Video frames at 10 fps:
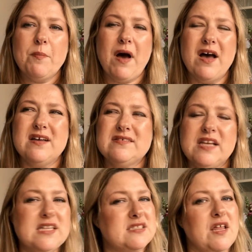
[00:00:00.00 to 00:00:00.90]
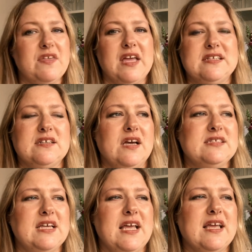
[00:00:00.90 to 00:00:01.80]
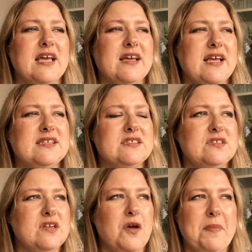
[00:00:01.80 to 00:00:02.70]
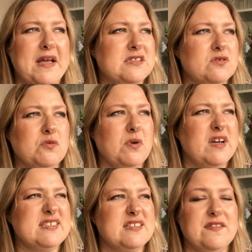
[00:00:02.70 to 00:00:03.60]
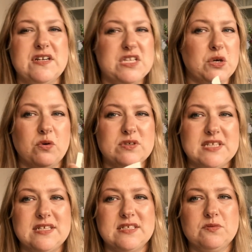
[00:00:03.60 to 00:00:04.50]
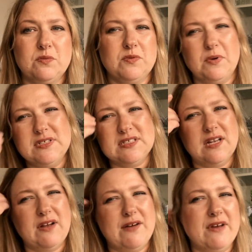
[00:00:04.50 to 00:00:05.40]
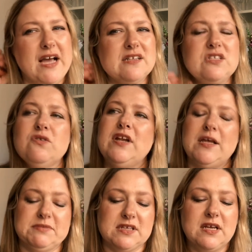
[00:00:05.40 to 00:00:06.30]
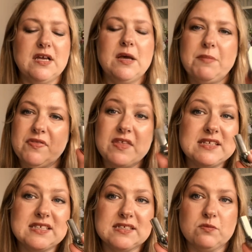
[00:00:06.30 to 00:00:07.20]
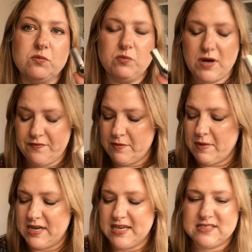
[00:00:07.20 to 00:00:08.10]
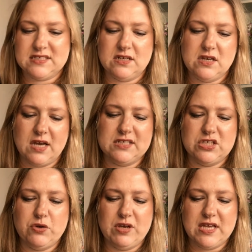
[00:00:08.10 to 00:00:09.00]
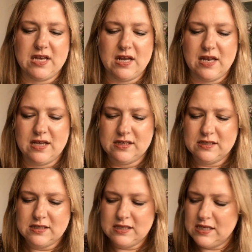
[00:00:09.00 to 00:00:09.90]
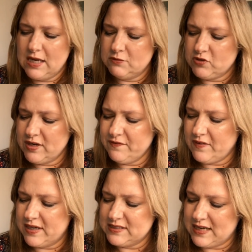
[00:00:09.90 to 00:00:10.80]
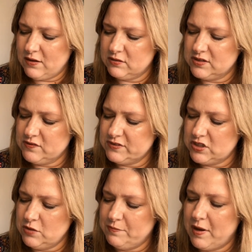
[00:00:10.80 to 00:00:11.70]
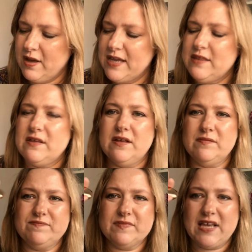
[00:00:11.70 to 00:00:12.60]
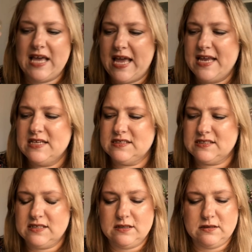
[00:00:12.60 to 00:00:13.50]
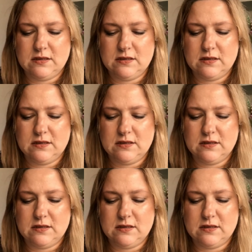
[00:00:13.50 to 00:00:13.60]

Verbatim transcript: but it's nothing exciting. It's no better or worse than the Dior tinted, the ones that like react to your lips. But this is worth the money because it's a nice, unique color. I'm trying to find out, because obviously you buy the case,